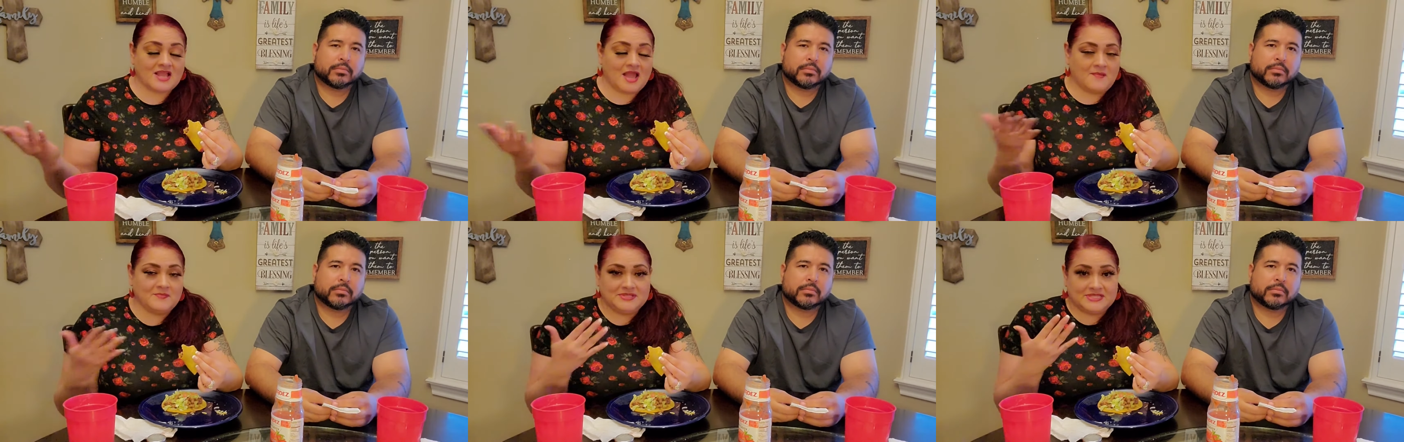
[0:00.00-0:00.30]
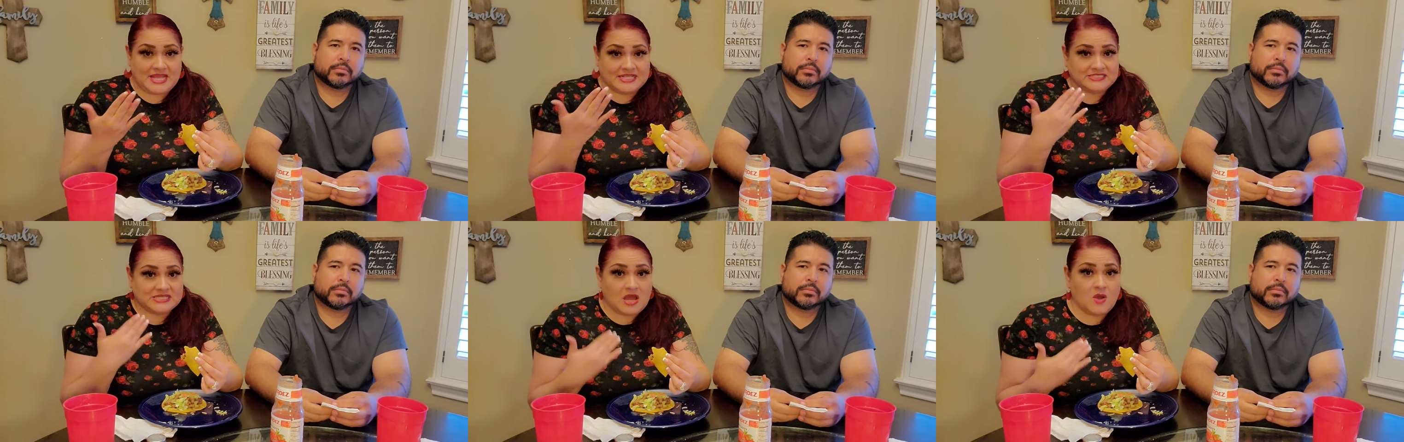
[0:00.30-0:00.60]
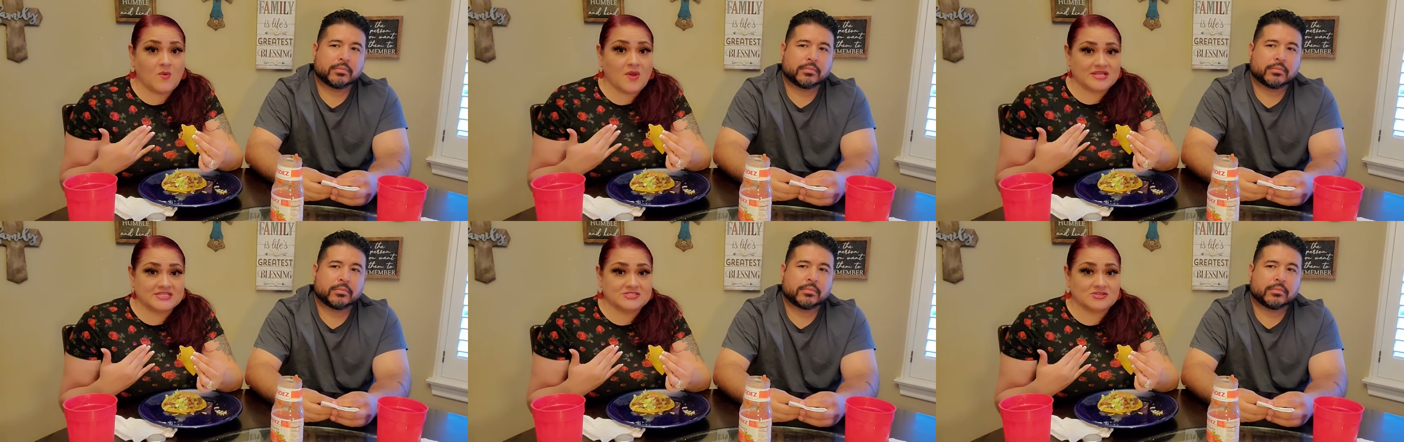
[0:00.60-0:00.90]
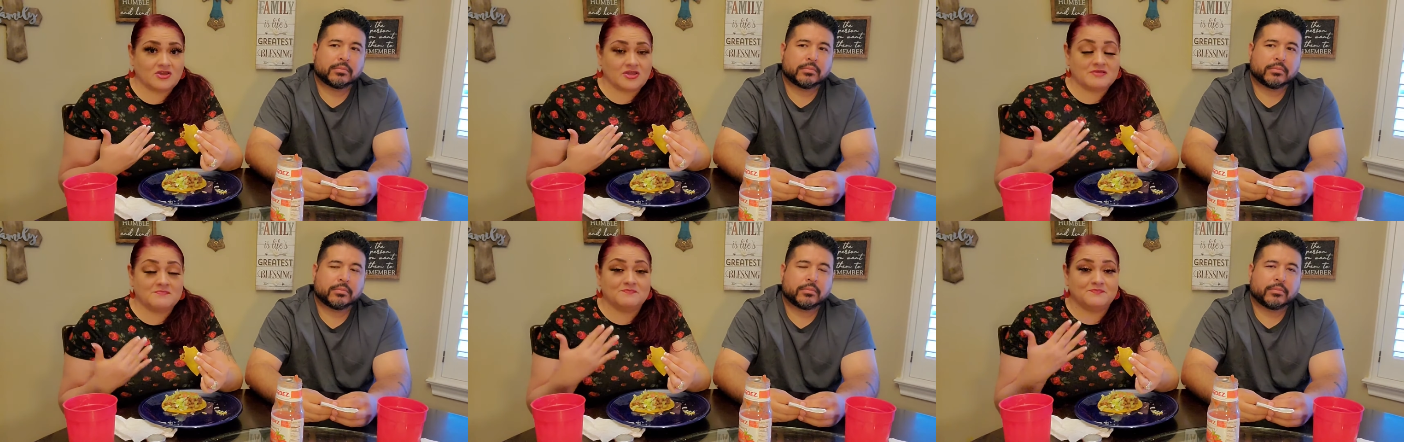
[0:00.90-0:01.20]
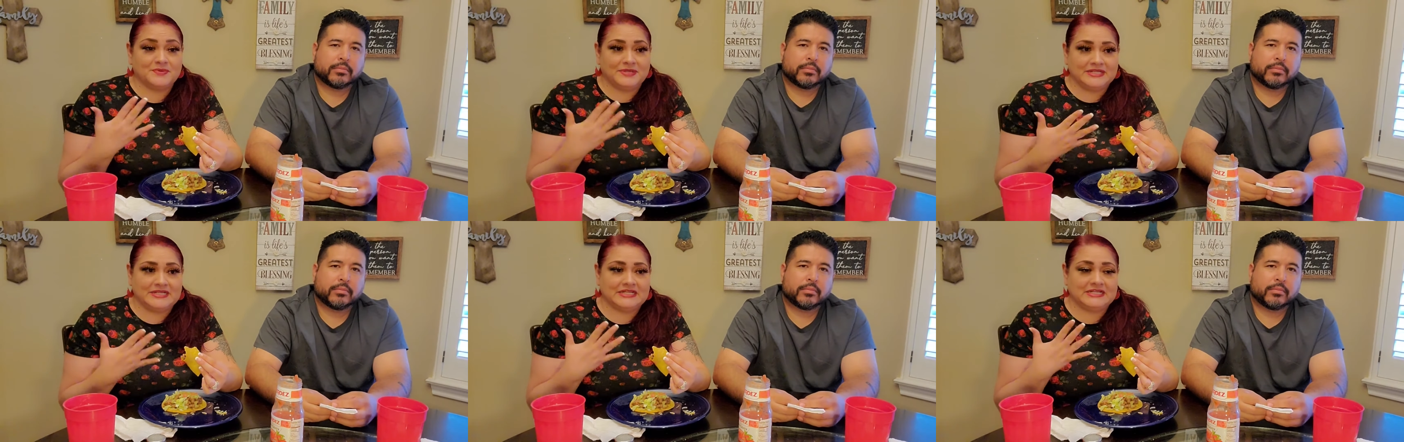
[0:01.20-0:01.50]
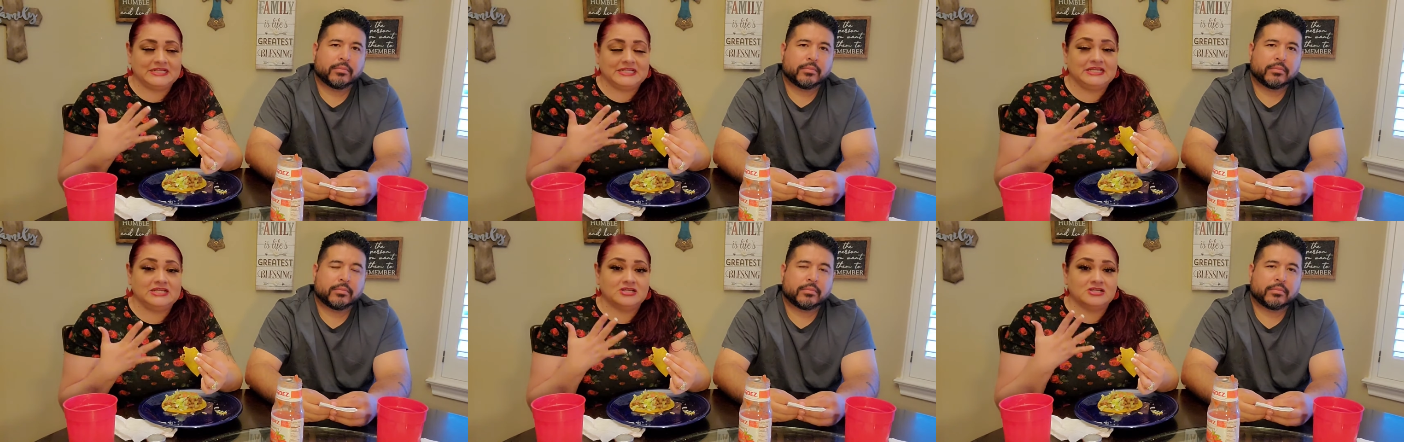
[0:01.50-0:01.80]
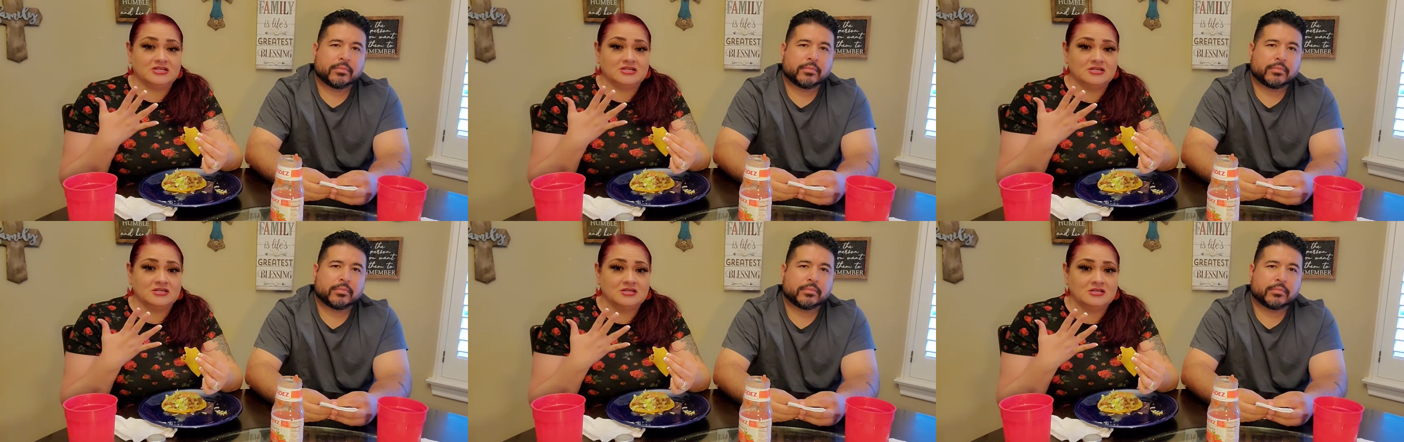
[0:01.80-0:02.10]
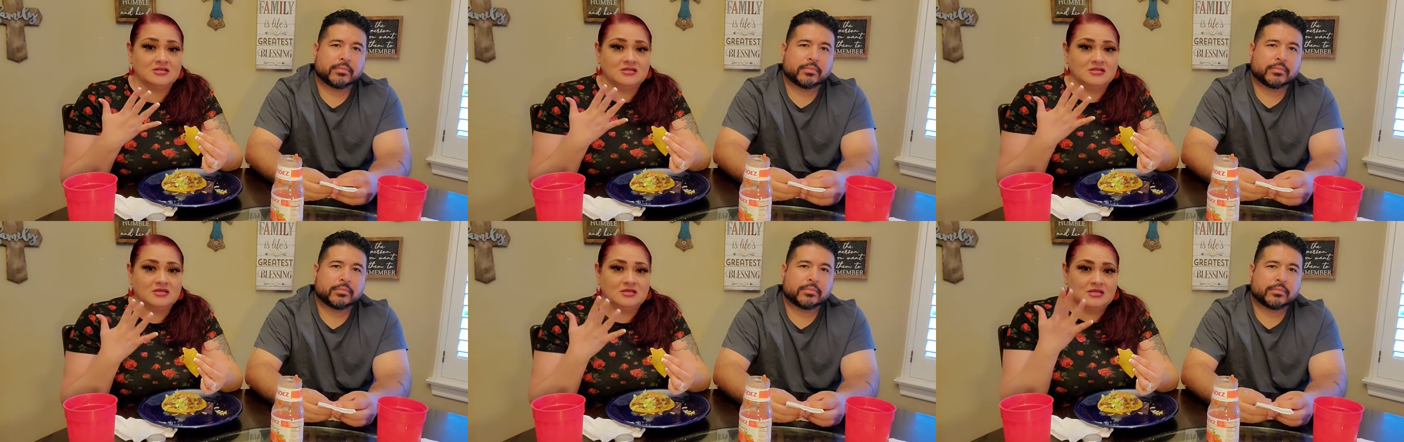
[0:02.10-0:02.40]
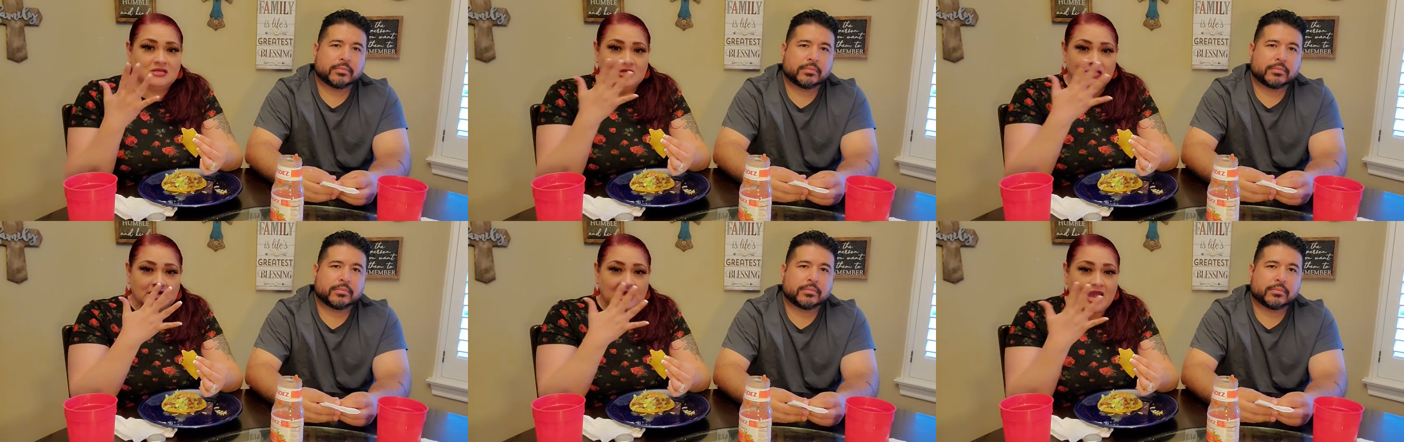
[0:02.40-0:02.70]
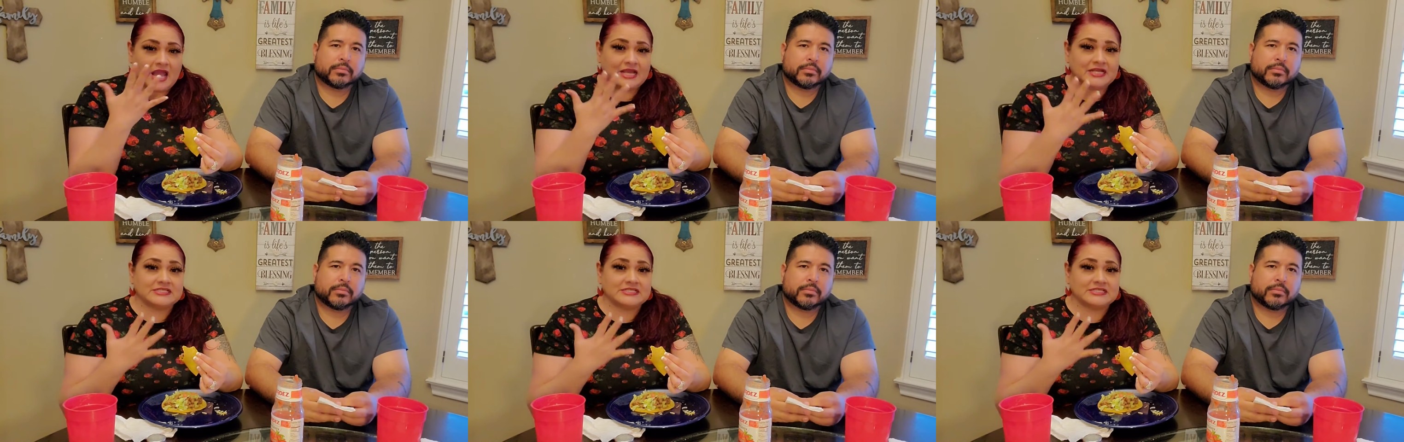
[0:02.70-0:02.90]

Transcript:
Speaker 1: I mean, that's how I saw him. But clear, I